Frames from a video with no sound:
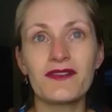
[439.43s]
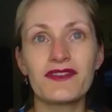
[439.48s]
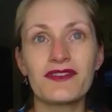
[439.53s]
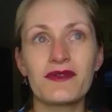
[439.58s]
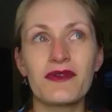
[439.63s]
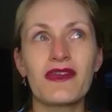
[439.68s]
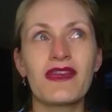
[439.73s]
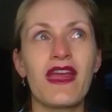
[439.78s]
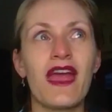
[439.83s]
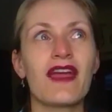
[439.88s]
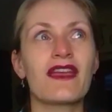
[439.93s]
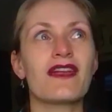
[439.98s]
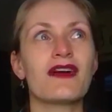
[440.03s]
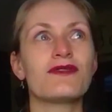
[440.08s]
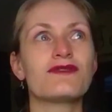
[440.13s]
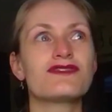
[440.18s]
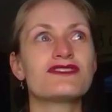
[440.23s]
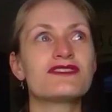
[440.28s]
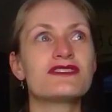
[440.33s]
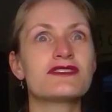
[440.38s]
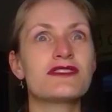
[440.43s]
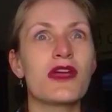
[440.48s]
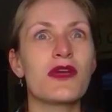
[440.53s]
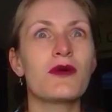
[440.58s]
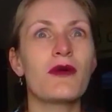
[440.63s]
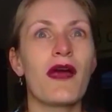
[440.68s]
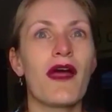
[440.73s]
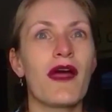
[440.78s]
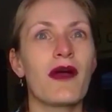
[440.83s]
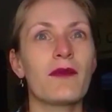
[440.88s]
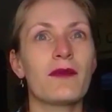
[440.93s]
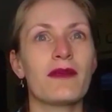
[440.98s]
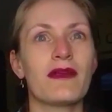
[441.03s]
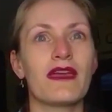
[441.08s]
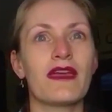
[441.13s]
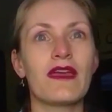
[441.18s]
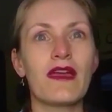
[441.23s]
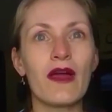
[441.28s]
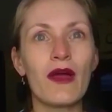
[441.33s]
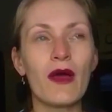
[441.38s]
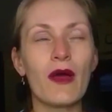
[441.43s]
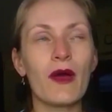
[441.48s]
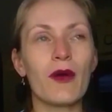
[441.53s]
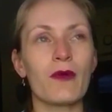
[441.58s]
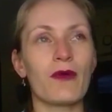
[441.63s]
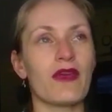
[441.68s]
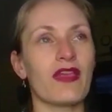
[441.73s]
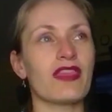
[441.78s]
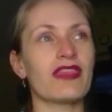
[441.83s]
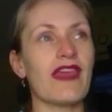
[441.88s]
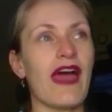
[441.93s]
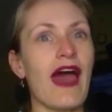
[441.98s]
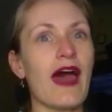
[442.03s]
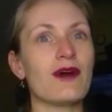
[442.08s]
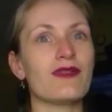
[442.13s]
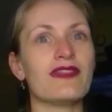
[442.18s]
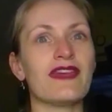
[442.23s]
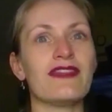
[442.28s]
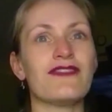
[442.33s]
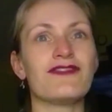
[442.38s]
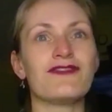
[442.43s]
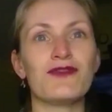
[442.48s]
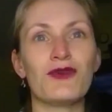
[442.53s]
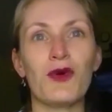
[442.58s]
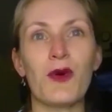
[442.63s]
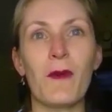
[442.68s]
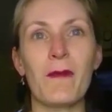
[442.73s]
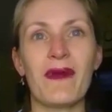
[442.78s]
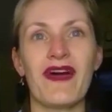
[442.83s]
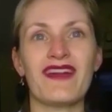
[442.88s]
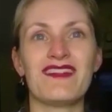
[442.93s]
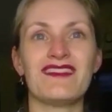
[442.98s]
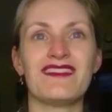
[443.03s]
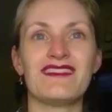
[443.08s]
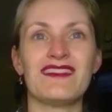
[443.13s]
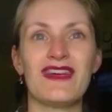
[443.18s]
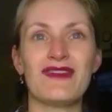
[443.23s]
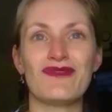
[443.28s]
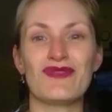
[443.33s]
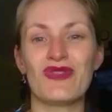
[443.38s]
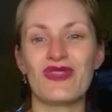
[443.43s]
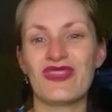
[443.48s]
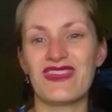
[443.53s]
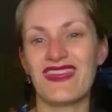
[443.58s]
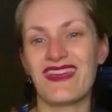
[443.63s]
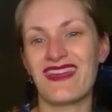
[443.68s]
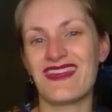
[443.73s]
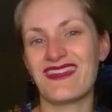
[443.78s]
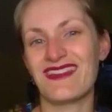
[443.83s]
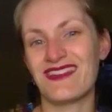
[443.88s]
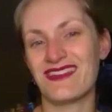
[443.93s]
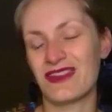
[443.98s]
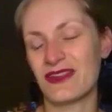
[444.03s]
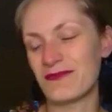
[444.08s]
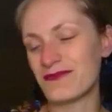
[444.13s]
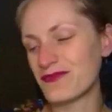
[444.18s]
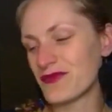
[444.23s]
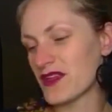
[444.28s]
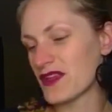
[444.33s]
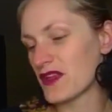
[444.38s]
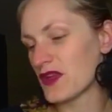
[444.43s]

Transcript: So again, I was so happy with how they'd formatted everything and